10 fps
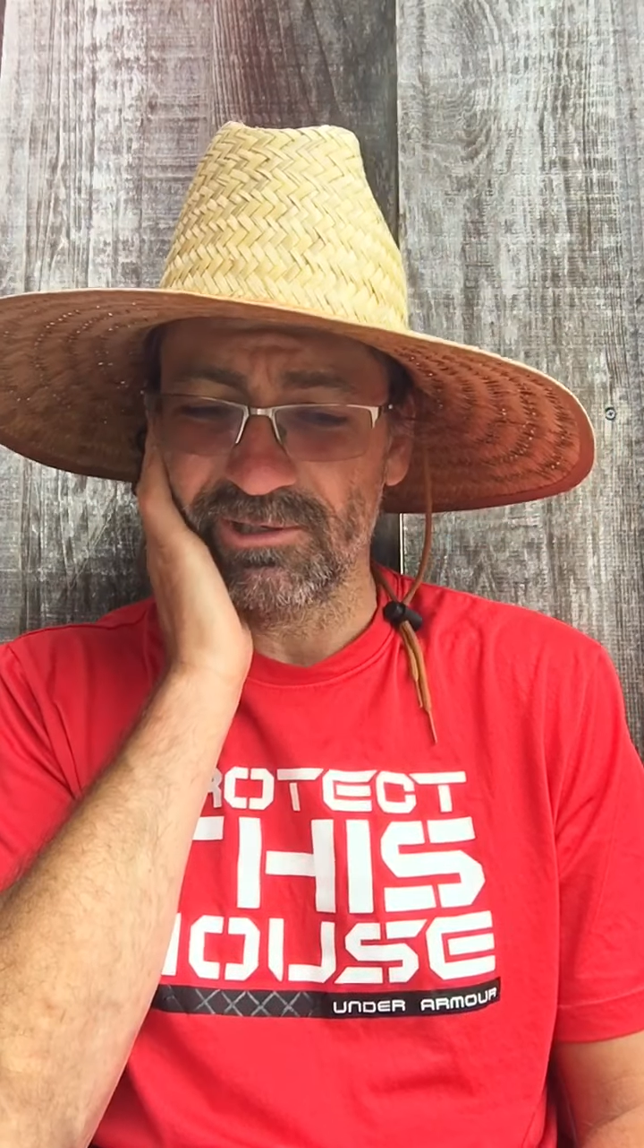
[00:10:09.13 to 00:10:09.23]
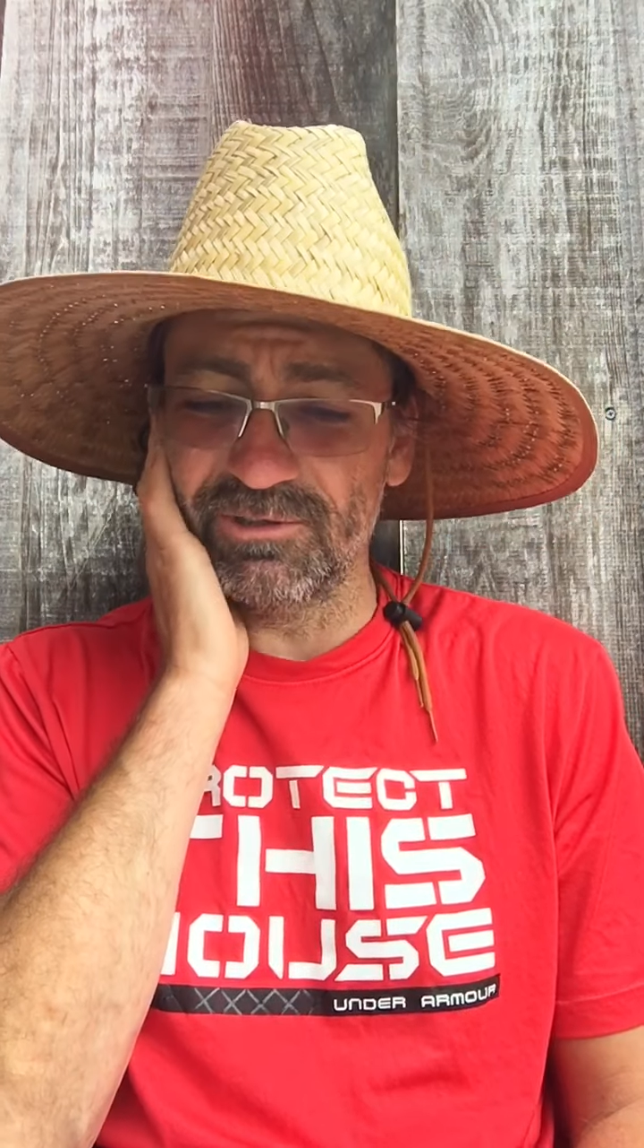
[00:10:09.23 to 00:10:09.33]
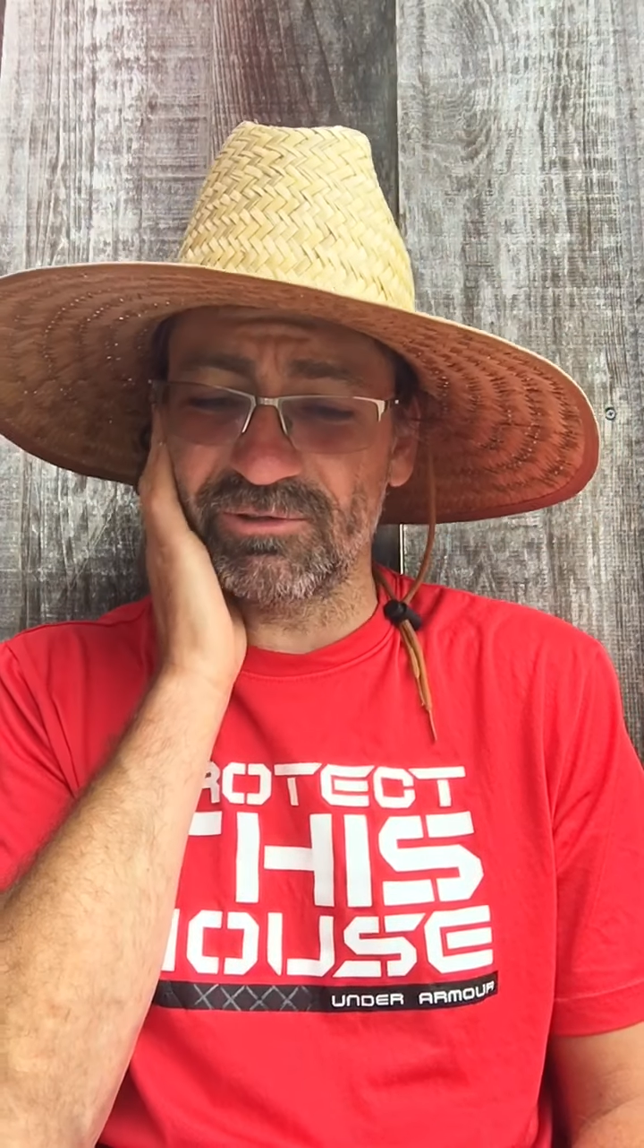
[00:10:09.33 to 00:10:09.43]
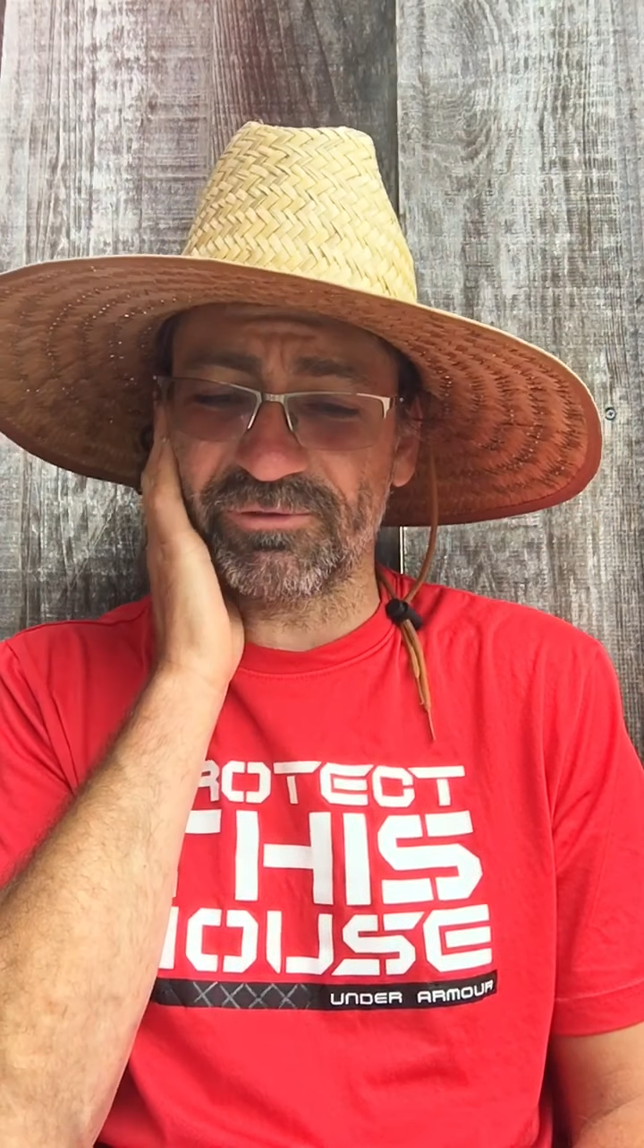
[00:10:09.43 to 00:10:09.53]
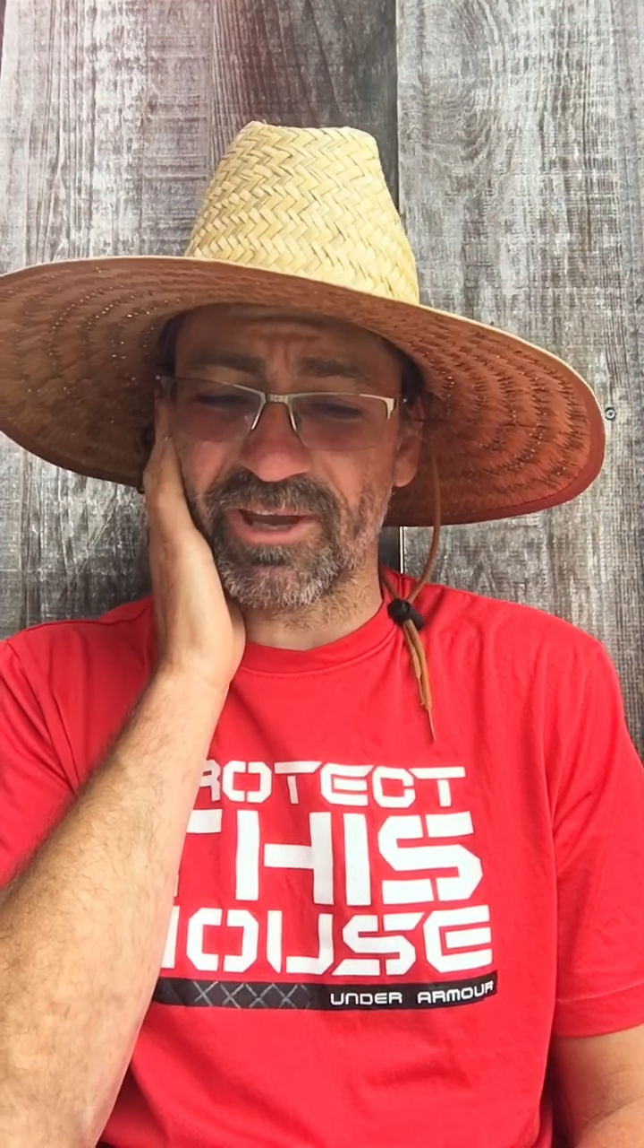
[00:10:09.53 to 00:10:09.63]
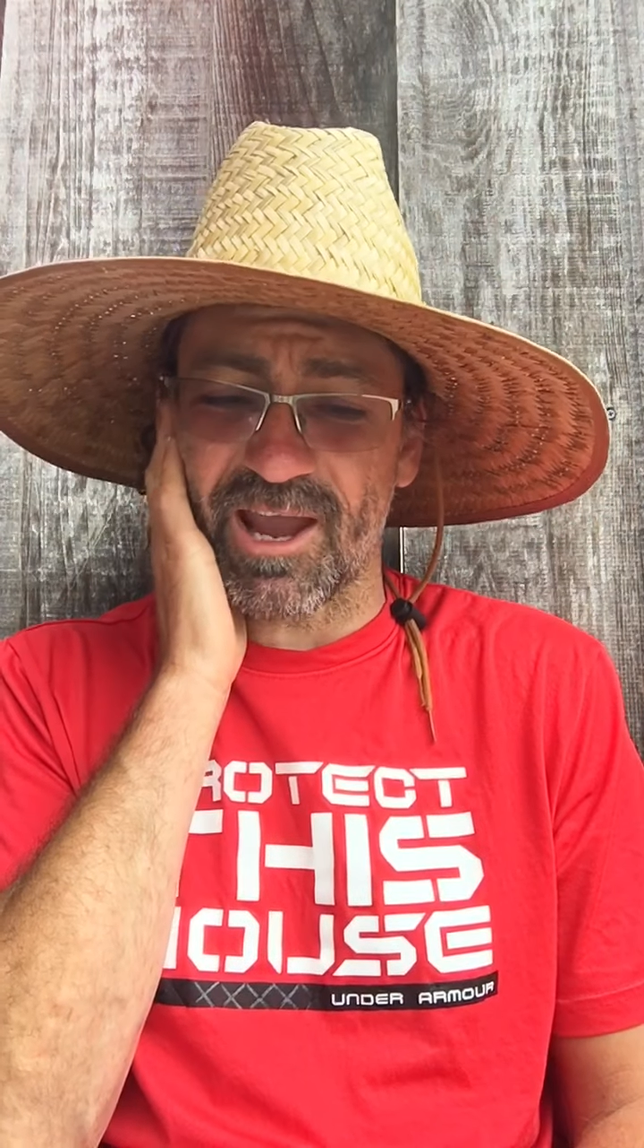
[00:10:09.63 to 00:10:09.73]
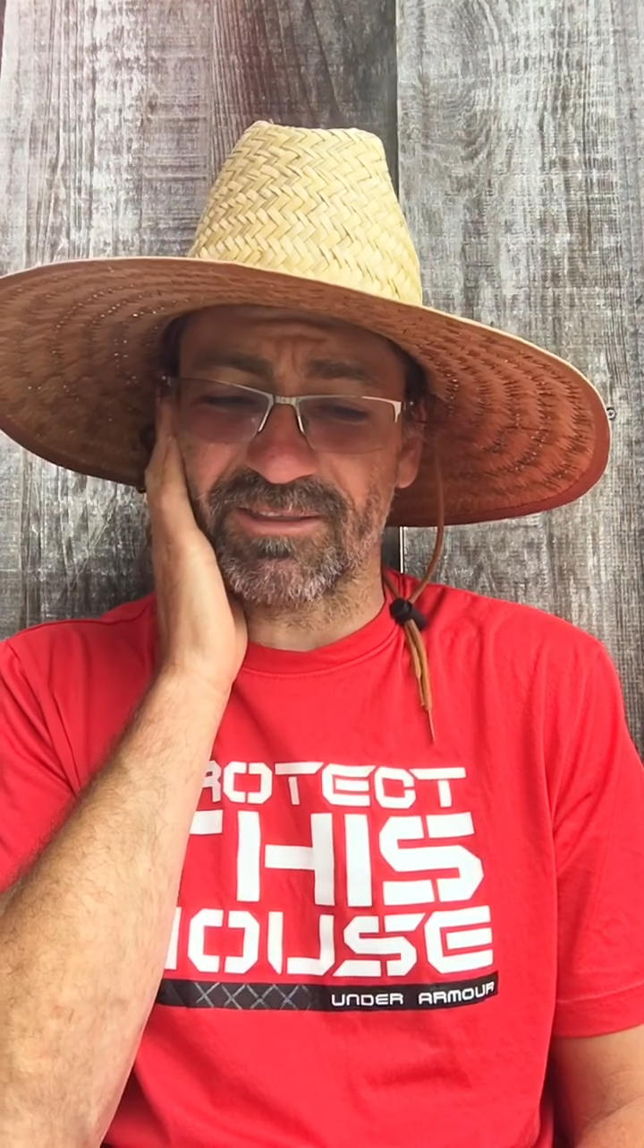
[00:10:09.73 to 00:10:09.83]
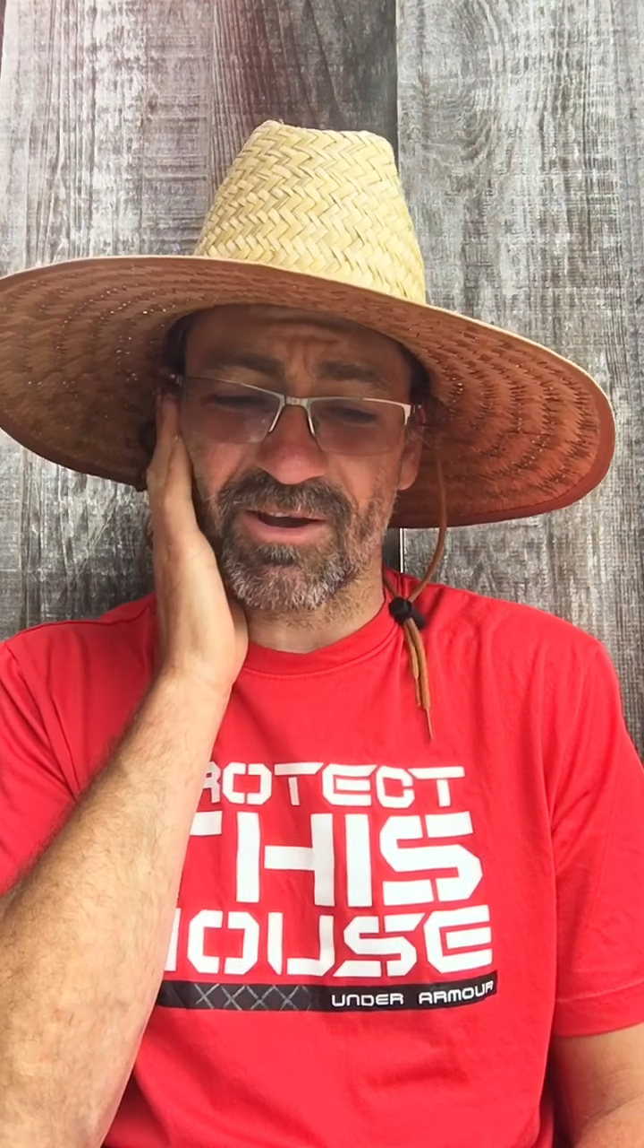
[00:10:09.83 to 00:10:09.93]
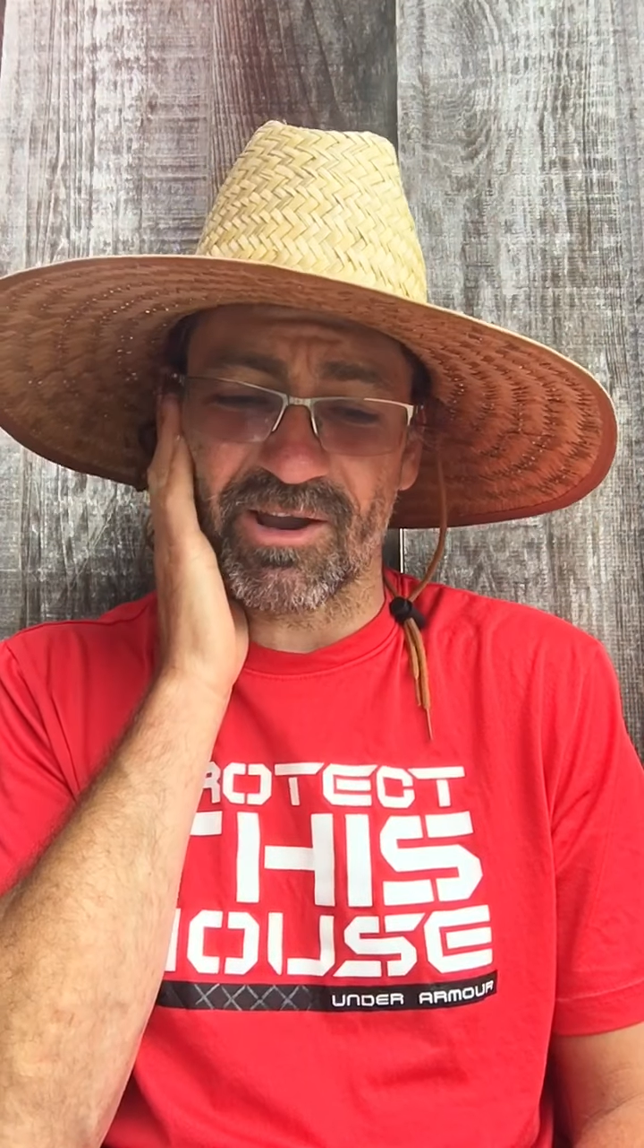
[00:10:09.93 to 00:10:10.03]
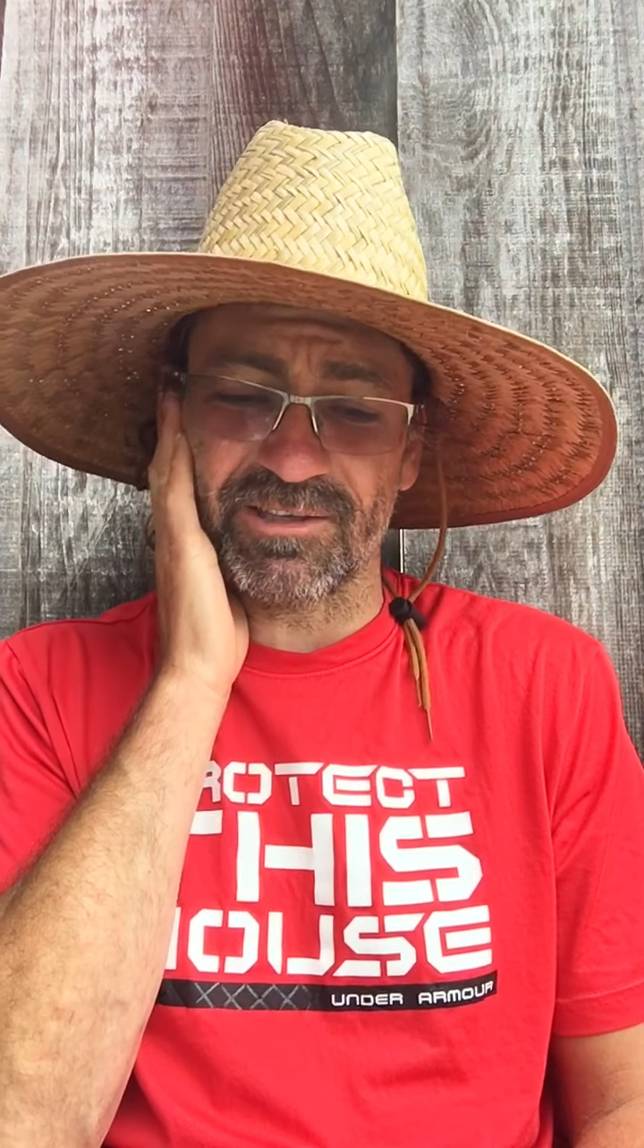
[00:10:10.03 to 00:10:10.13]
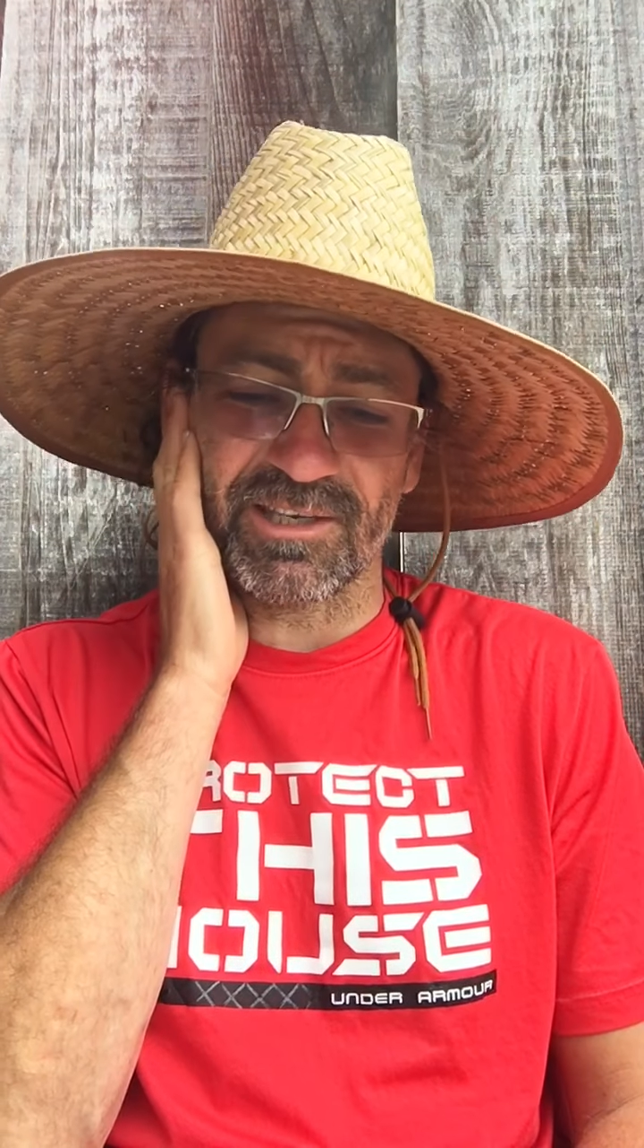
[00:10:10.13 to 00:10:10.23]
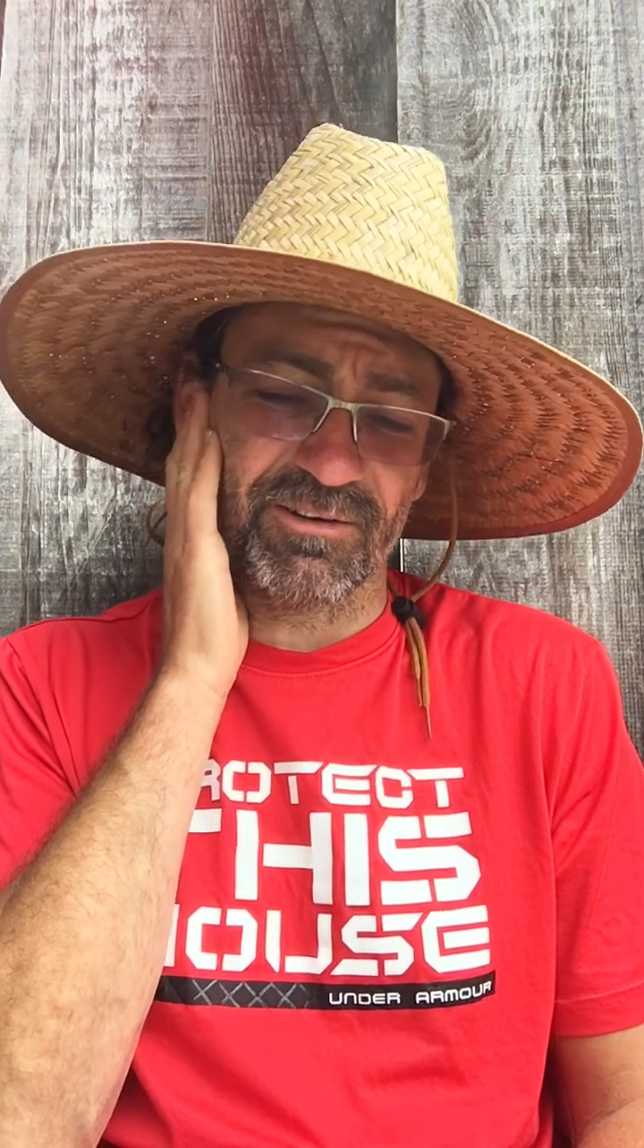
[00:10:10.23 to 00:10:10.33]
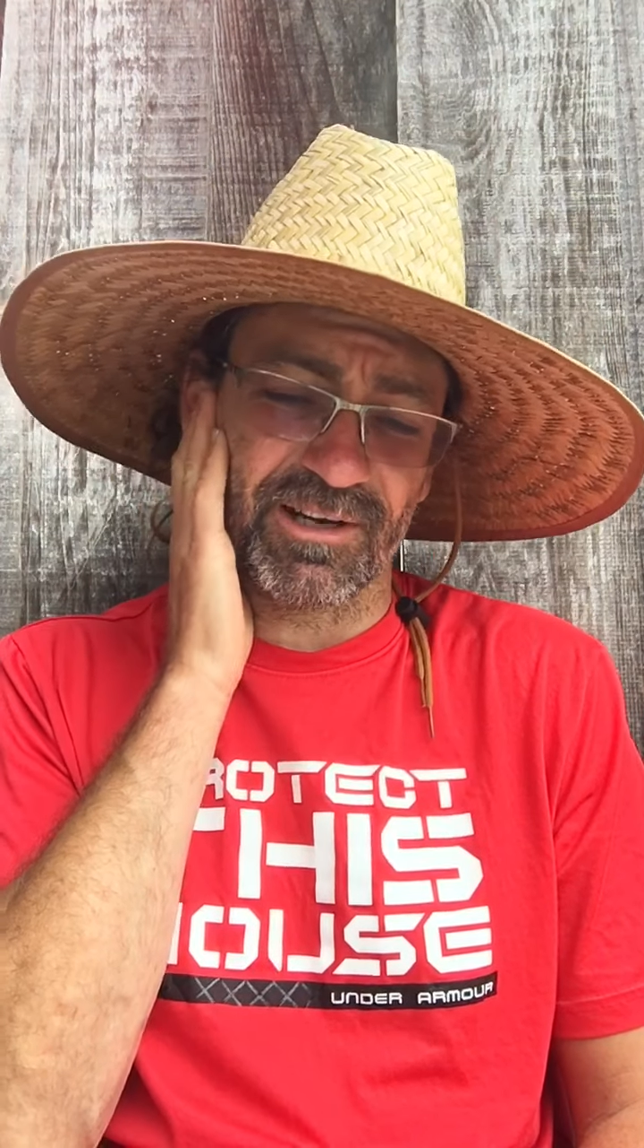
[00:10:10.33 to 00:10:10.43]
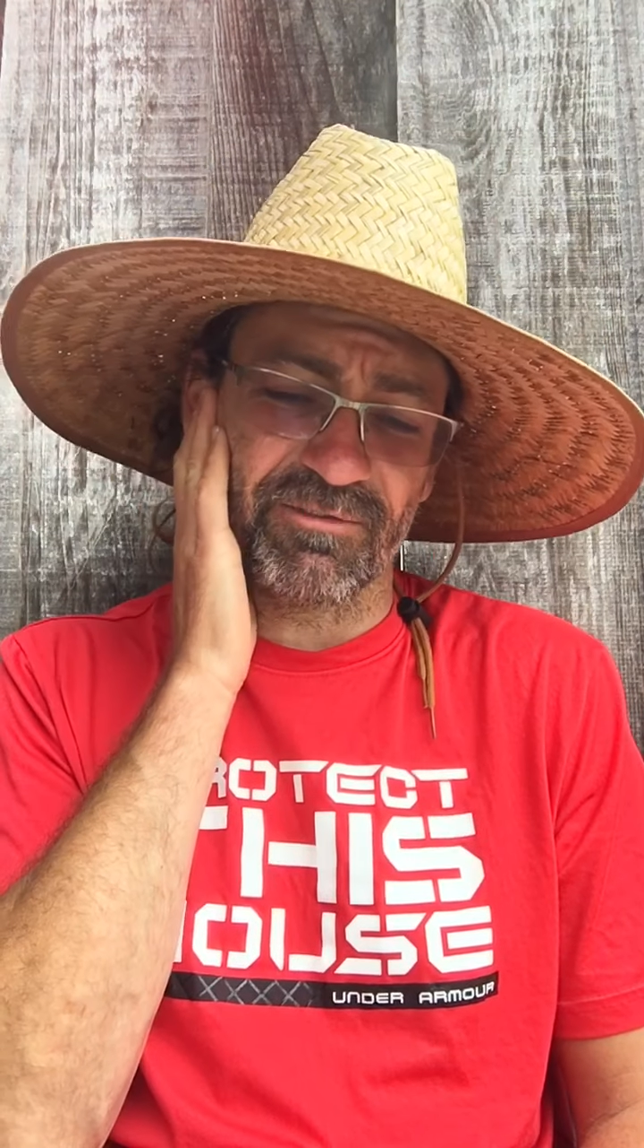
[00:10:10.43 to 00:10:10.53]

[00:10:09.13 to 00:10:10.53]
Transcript: You's forgetting that I was hearing